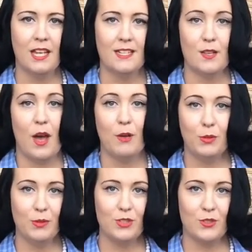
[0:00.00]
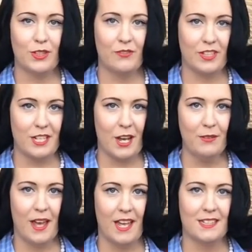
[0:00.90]
So I hope you enjoyed the video,
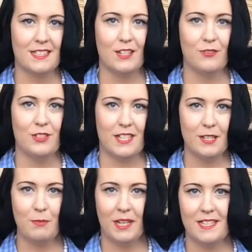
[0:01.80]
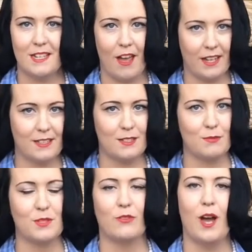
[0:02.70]
and if you did, please like and
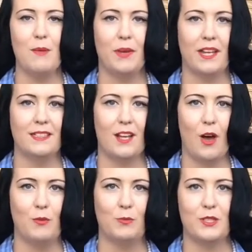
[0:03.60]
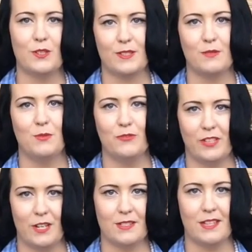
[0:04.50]
subscribe, and I will be doing some more
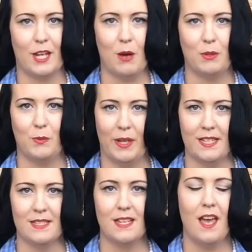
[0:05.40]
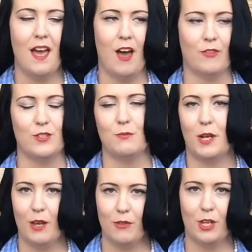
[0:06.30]
videos in the coming weeks. I've got some
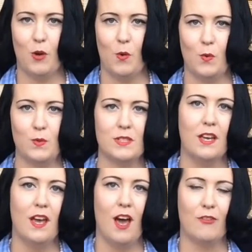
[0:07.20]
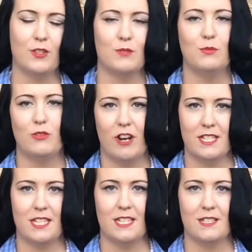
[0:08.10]
clothing hauls, I've got some more
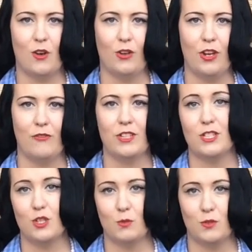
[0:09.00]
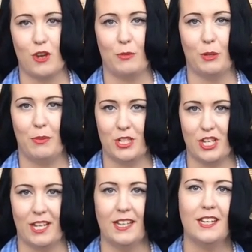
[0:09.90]
ideas on a vintage wardrobe on a
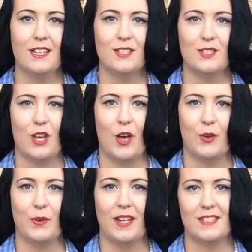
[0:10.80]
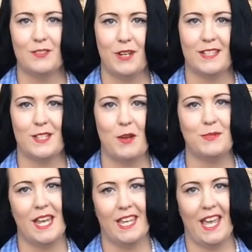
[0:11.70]
budget. So until next time,
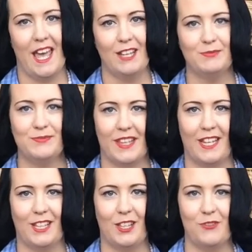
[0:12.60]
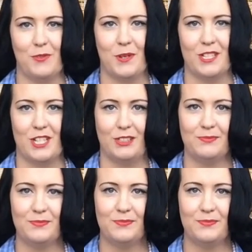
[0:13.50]
take care. Thank you for watching.